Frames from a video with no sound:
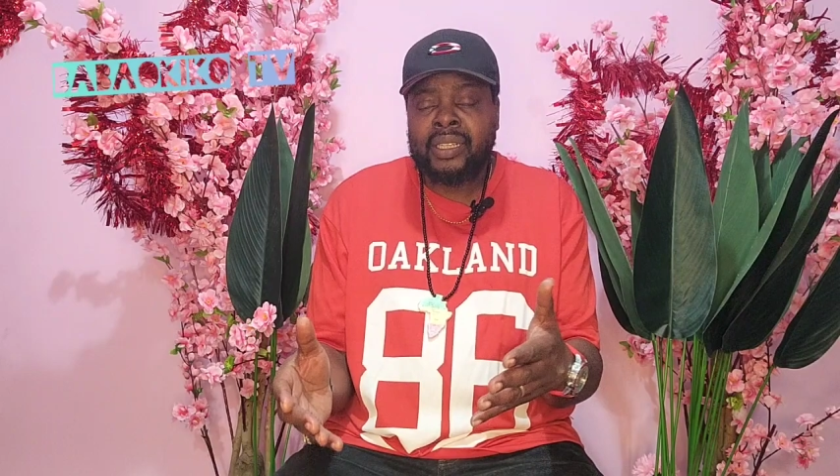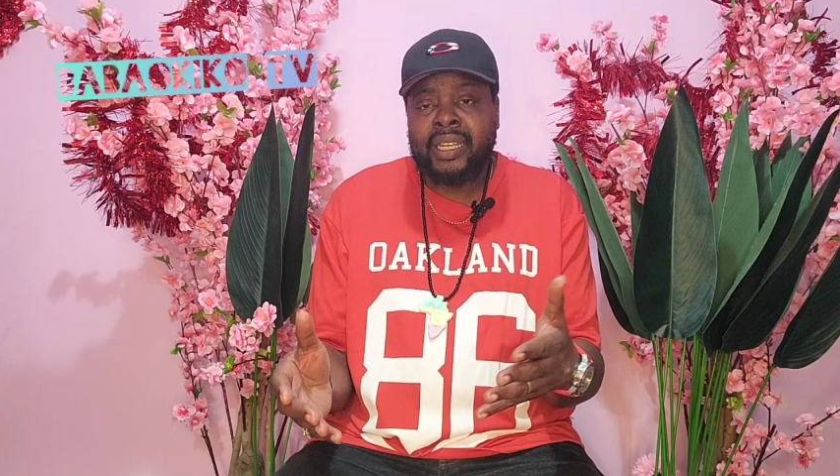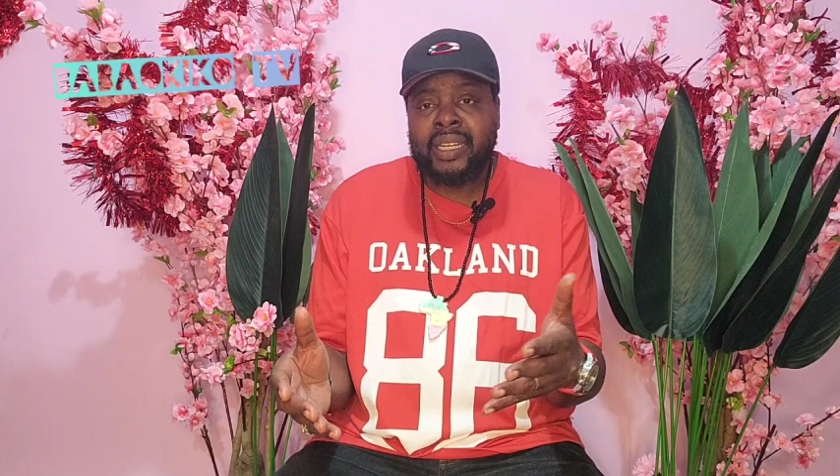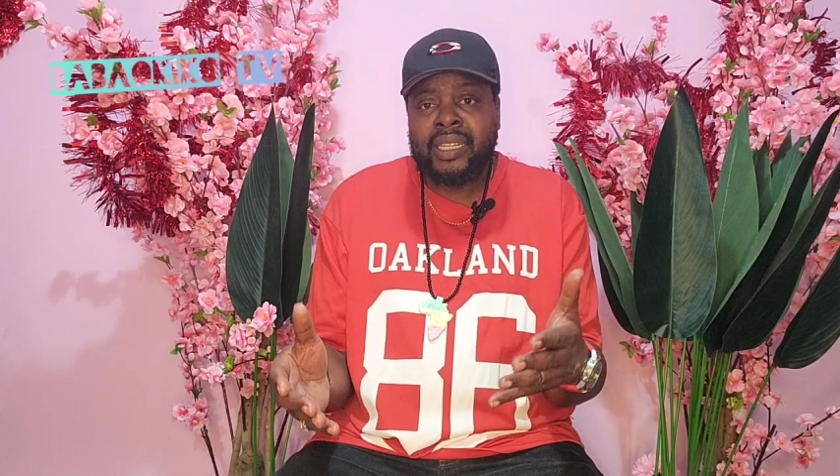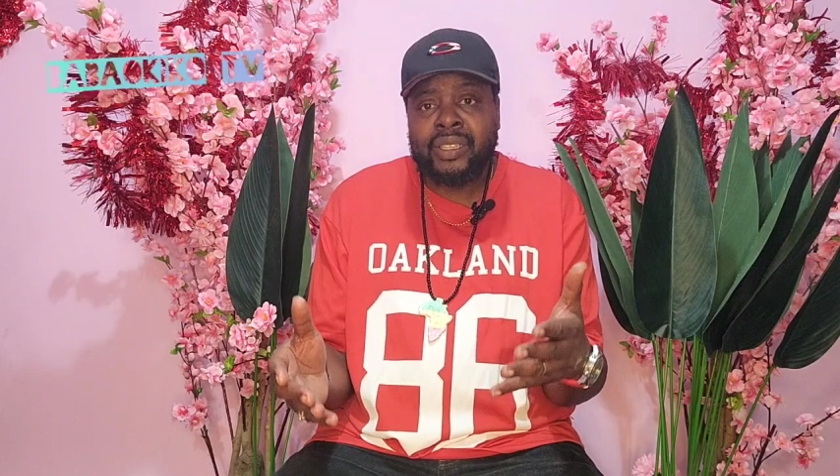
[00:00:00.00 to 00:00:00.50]

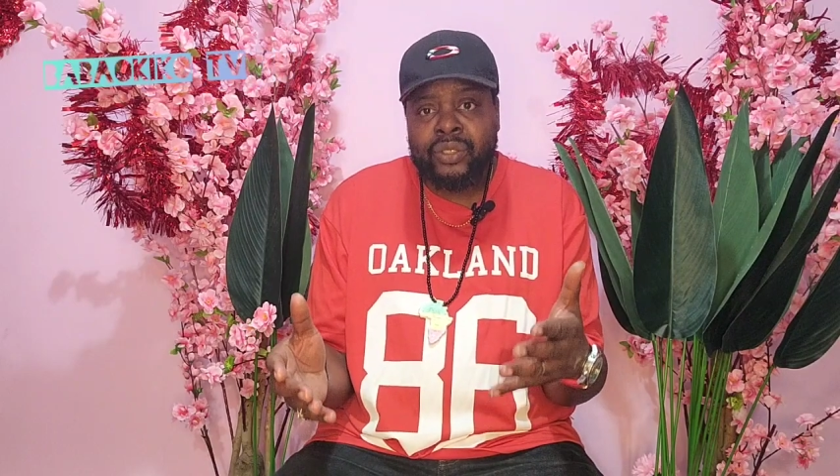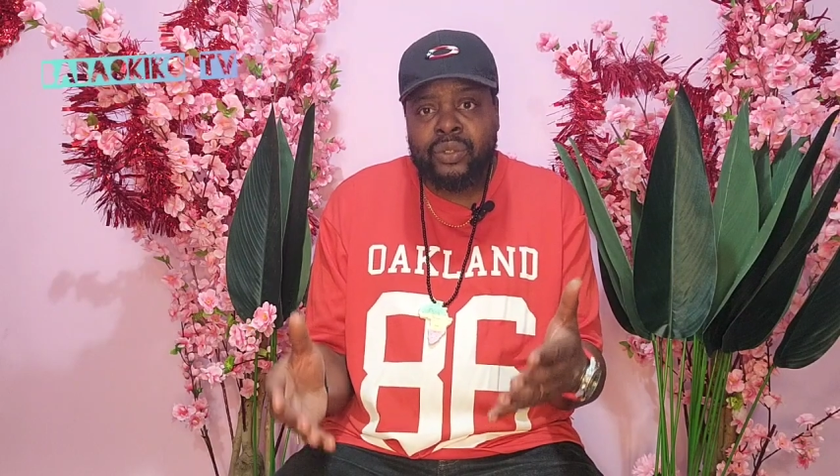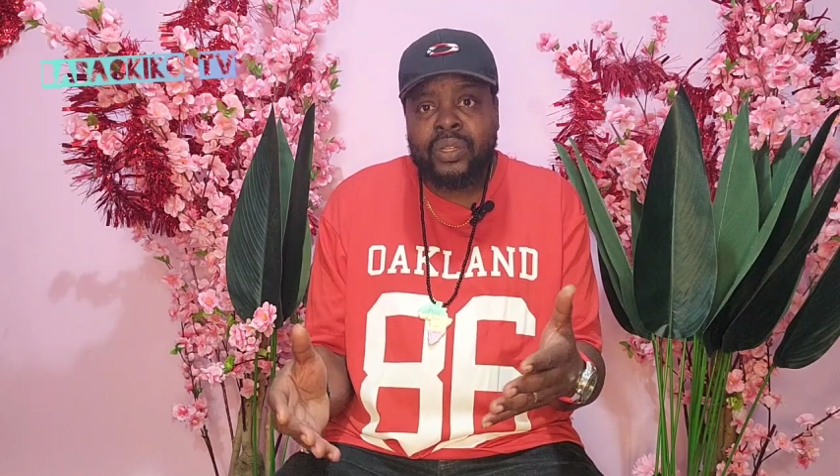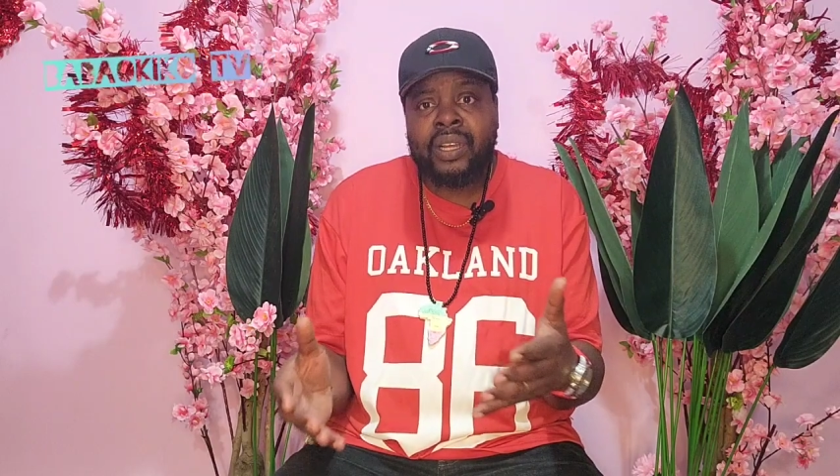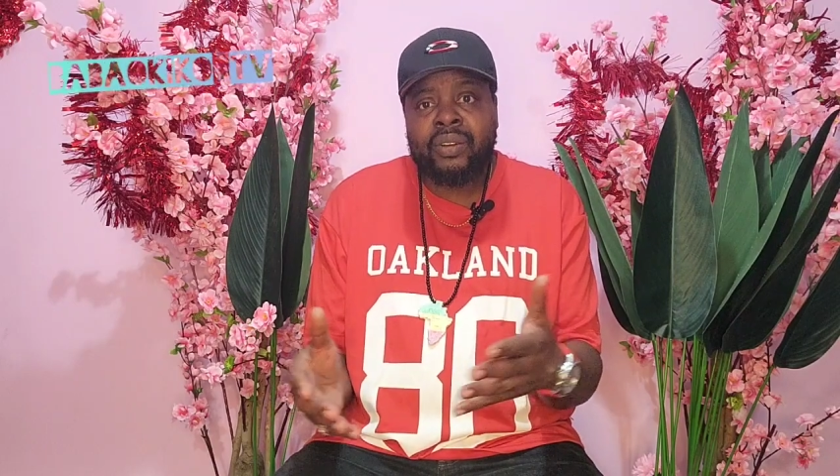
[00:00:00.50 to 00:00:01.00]
then his
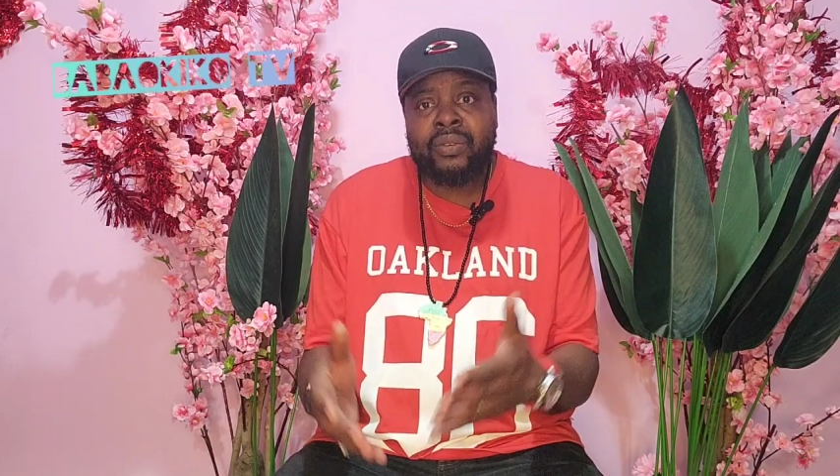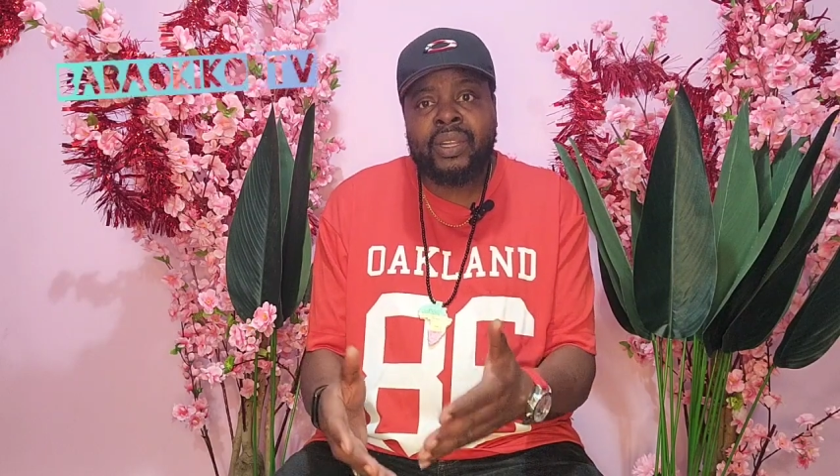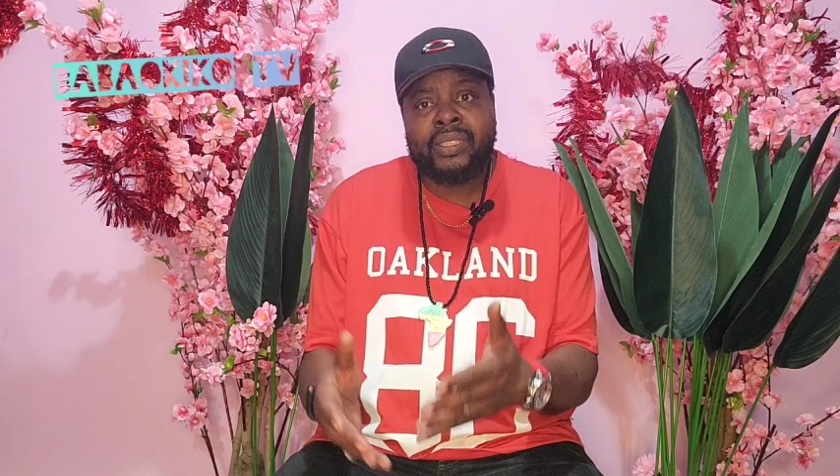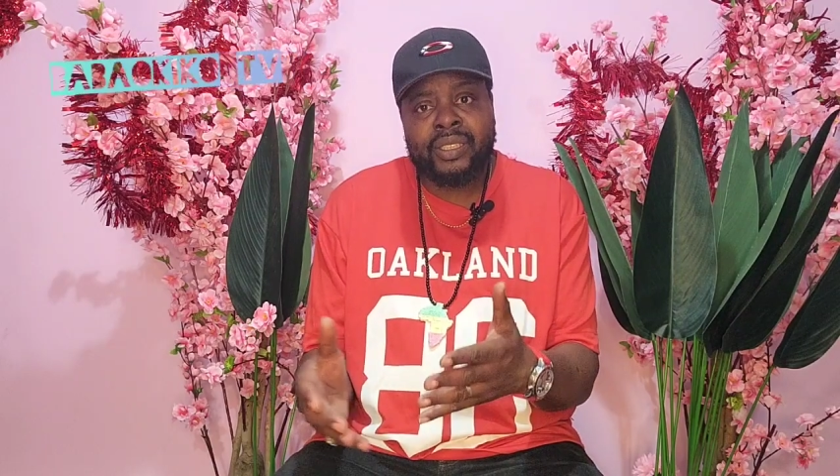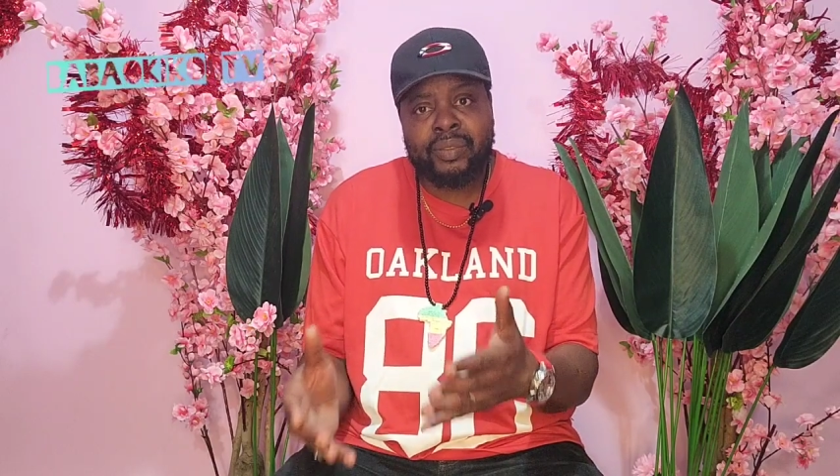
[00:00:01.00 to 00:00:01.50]
soul can
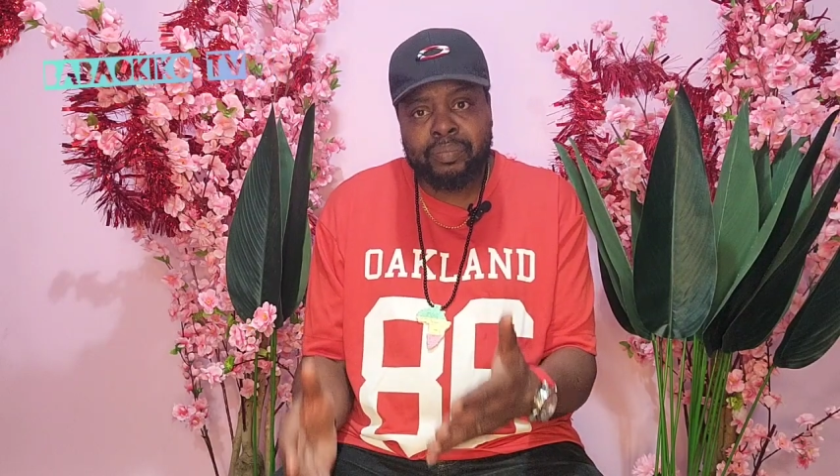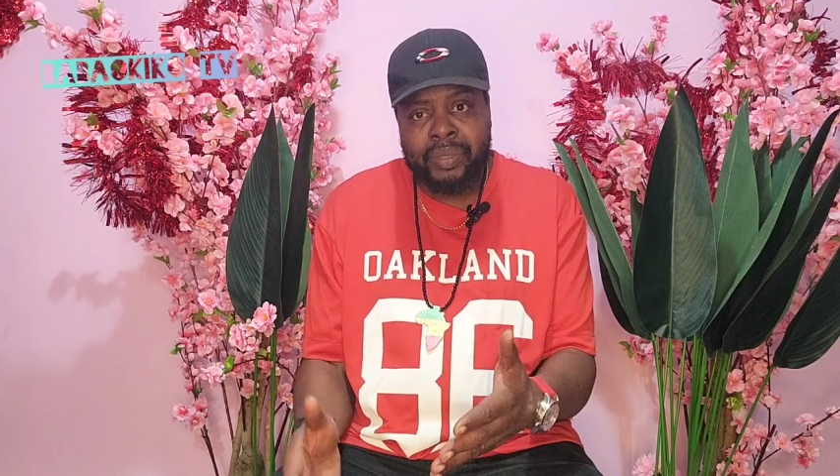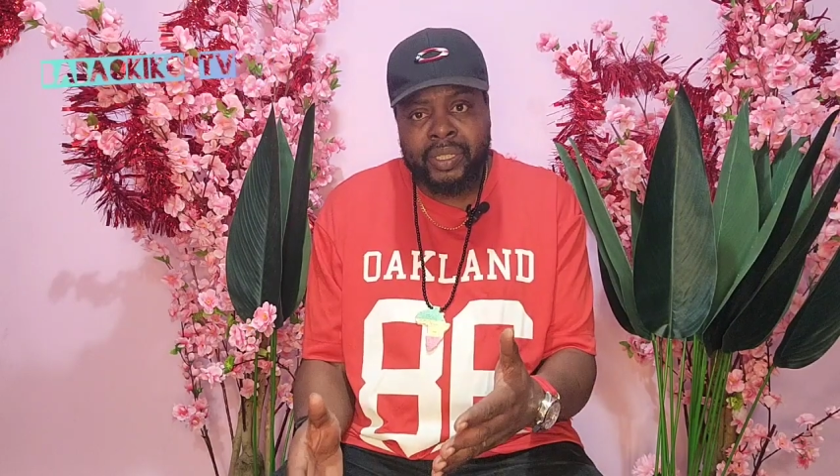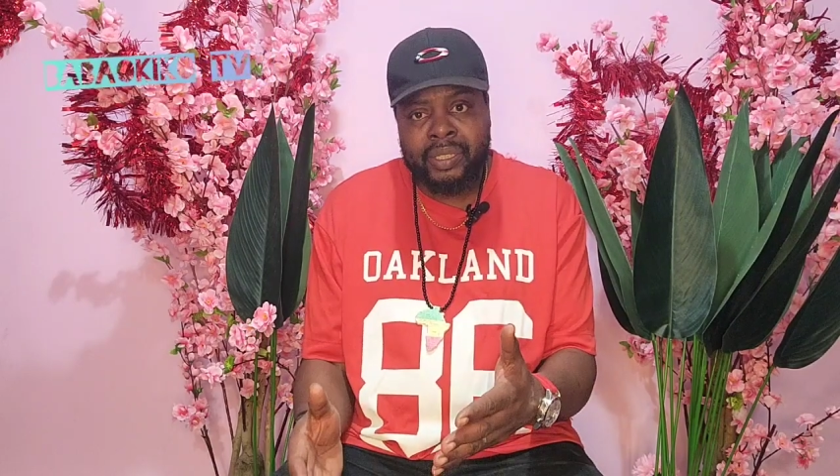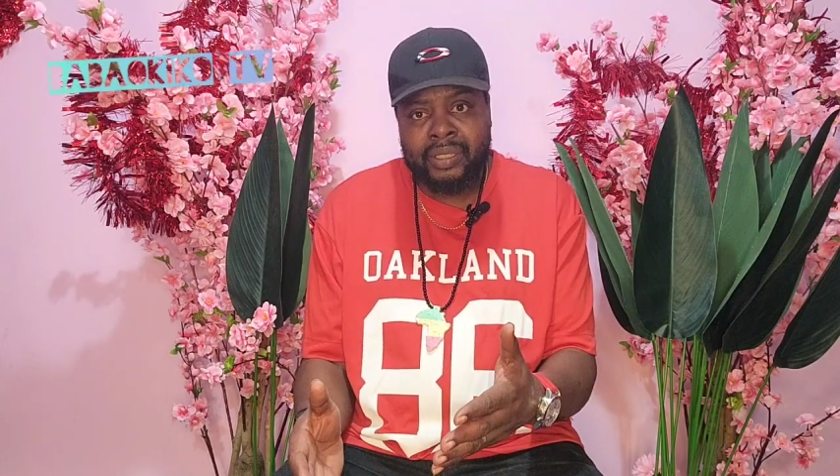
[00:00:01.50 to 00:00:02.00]
rest in
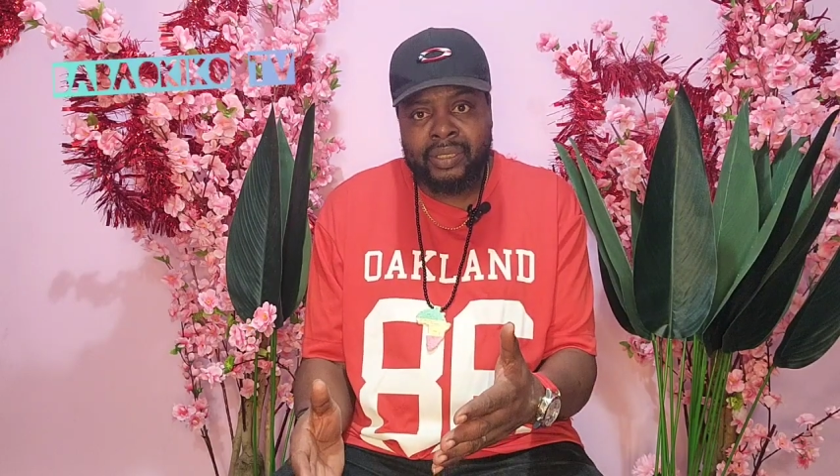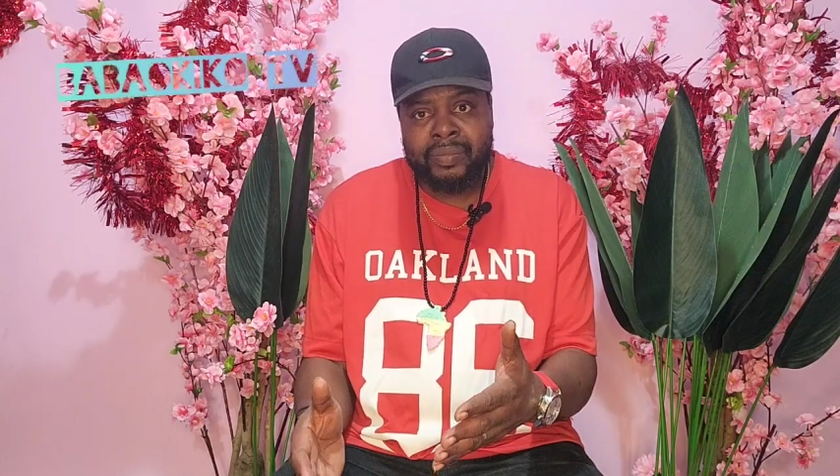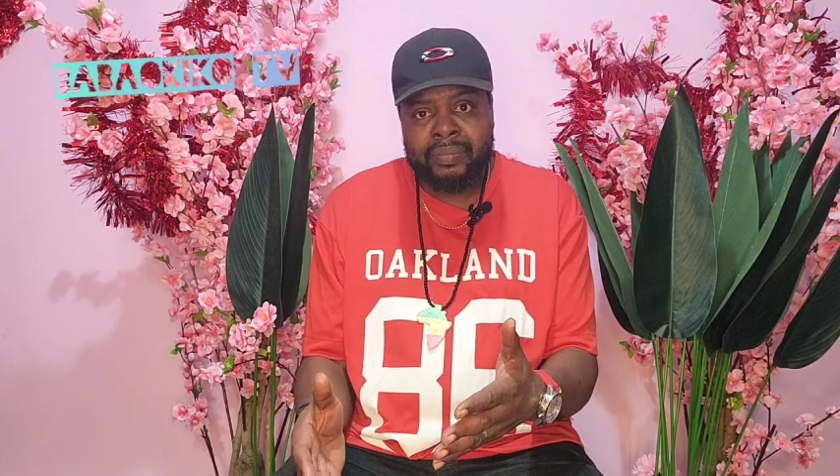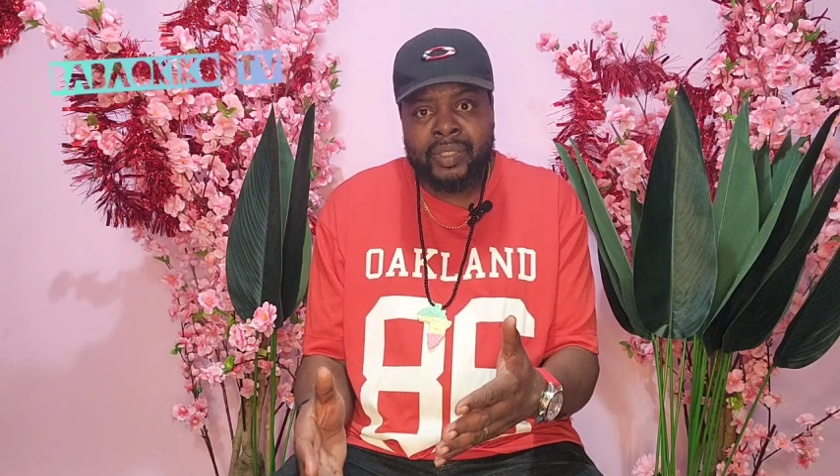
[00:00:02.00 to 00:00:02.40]
peace.